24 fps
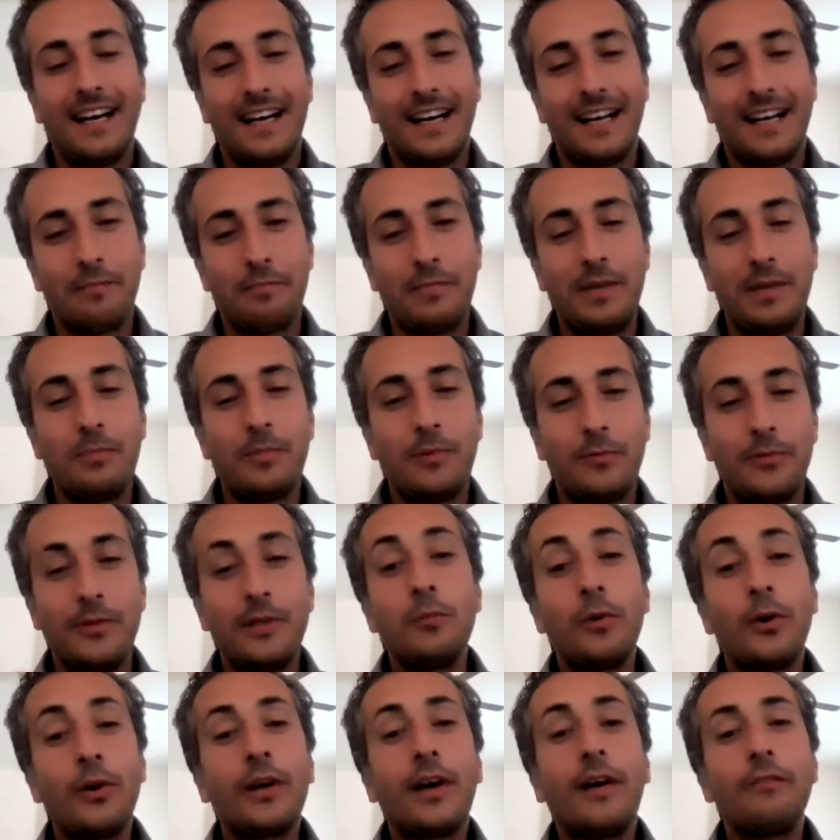um, people
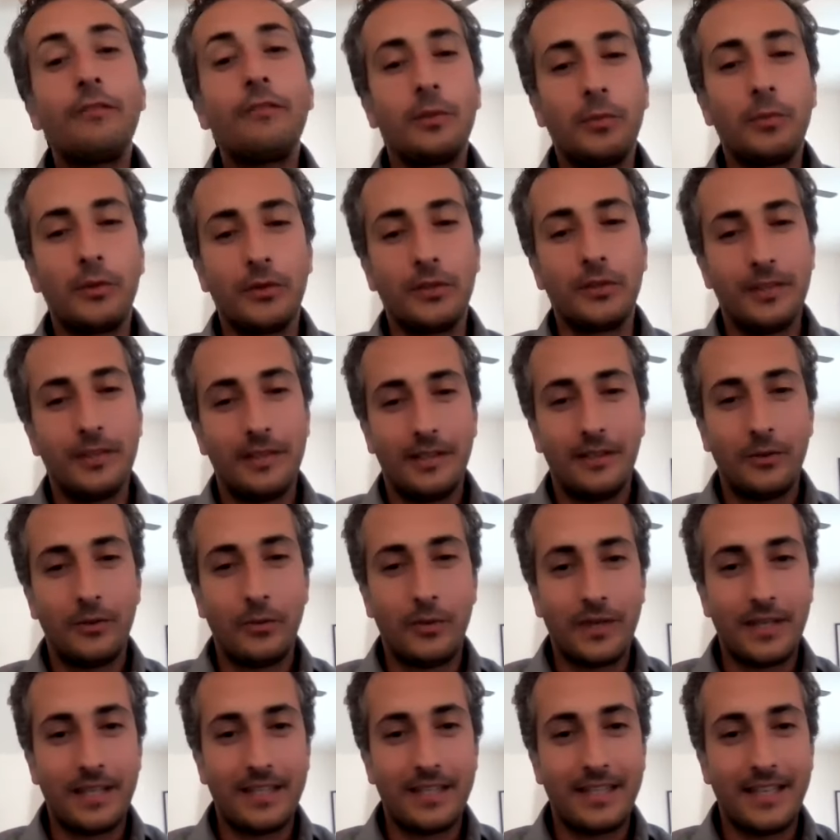feel more comfortable
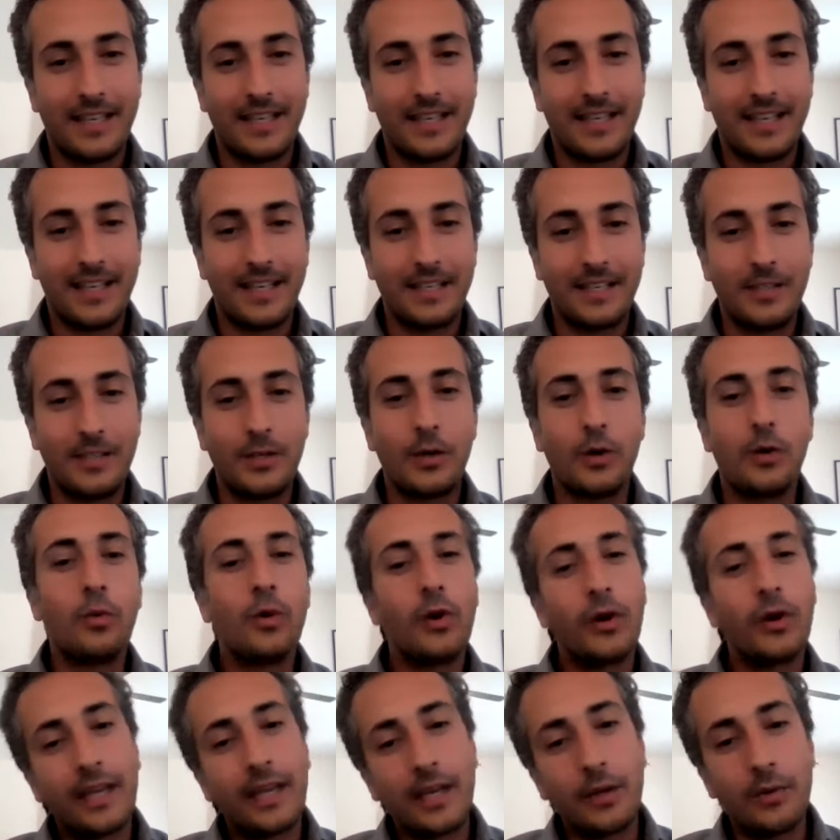with uh, you know
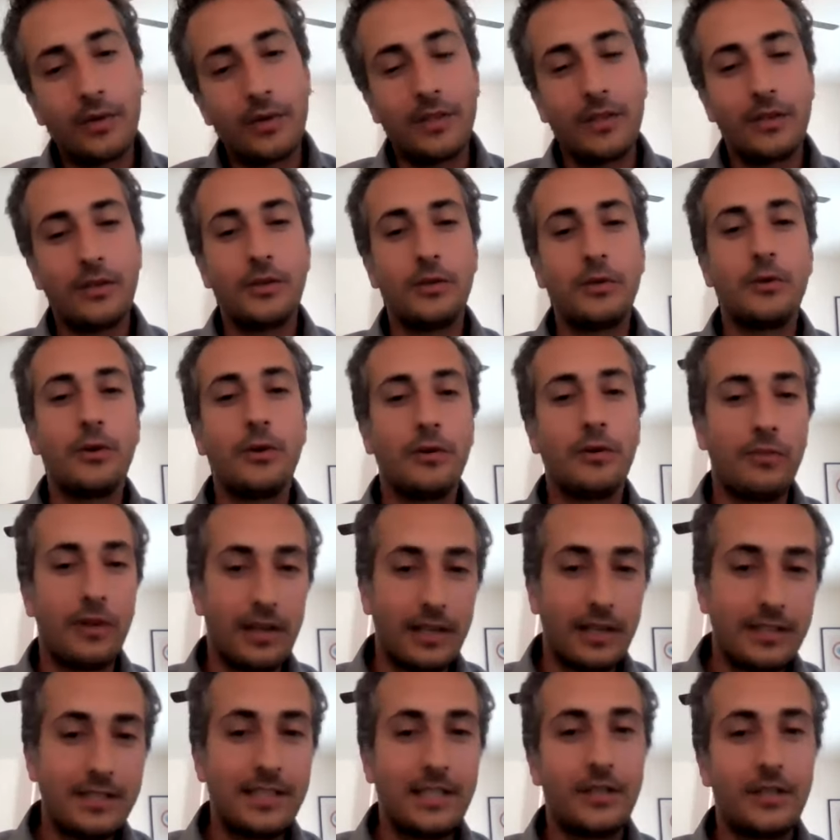working with you or
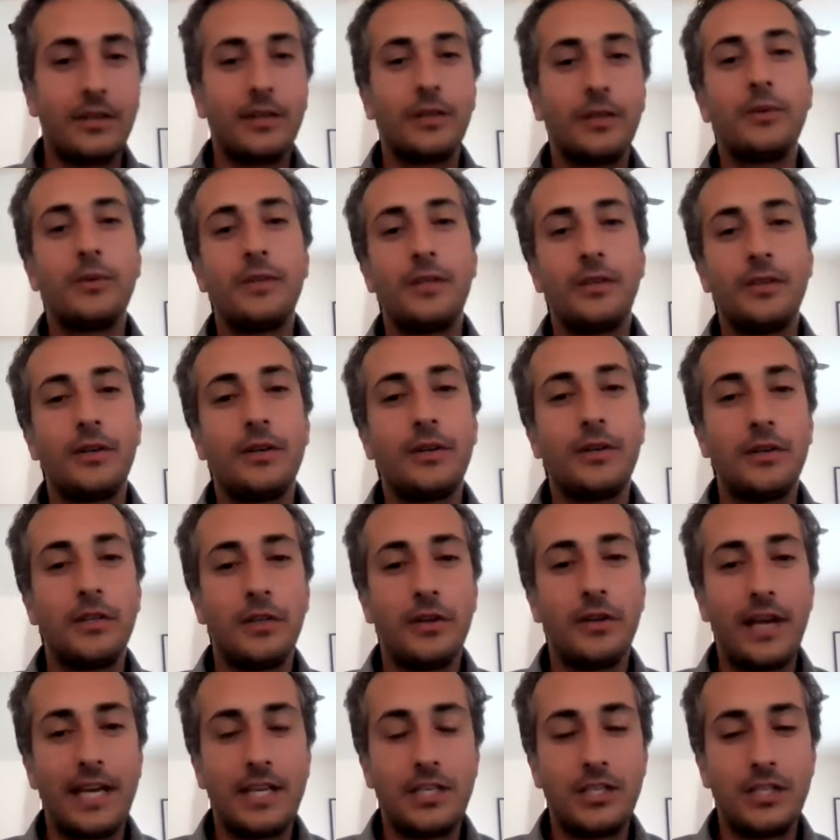volunteering with your
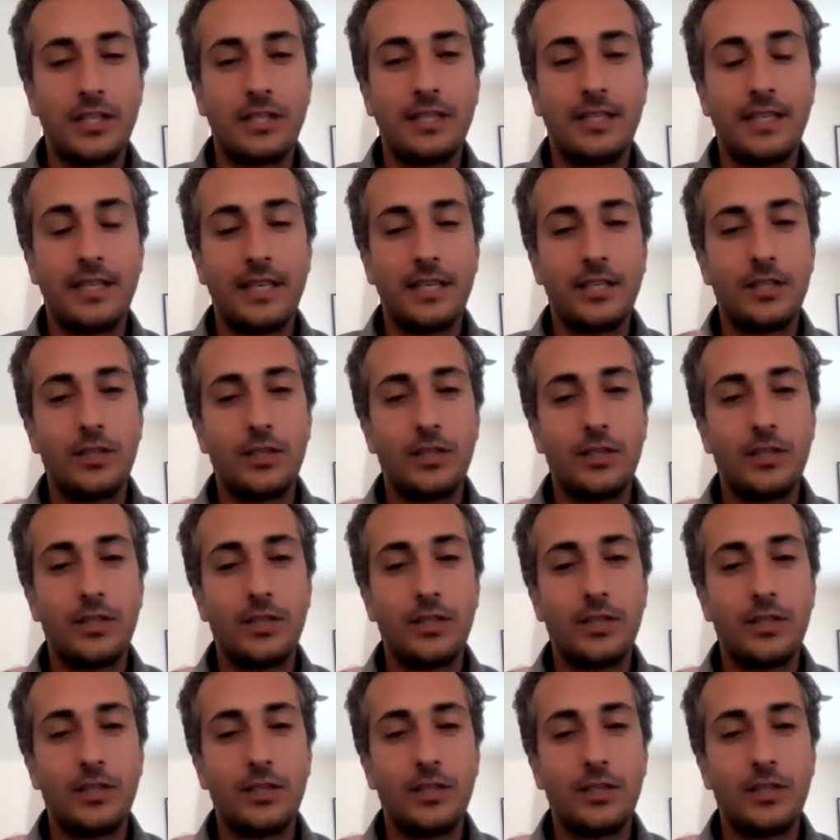your agency.